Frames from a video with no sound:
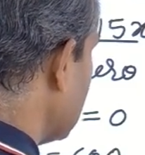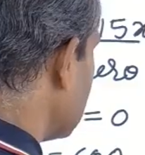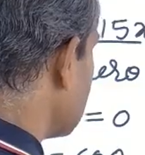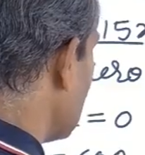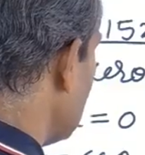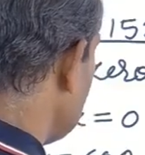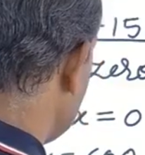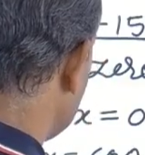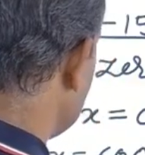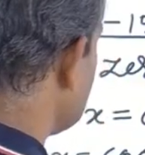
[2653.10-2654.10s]
So
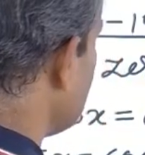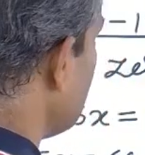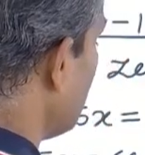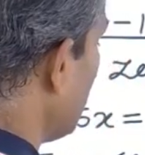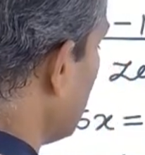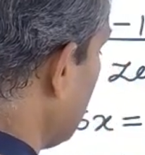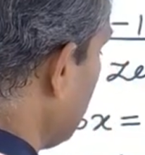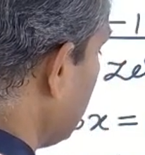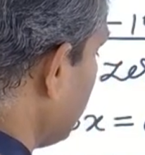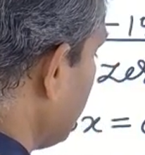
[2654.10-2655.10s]
it is 40,
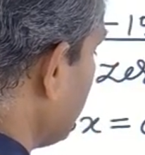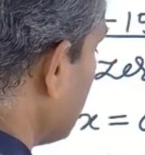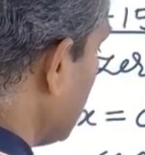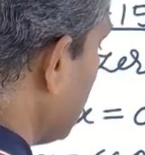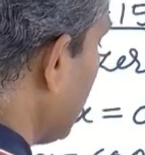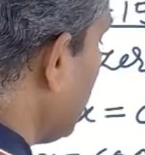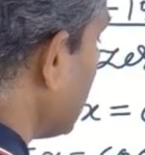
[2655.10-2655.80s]
right?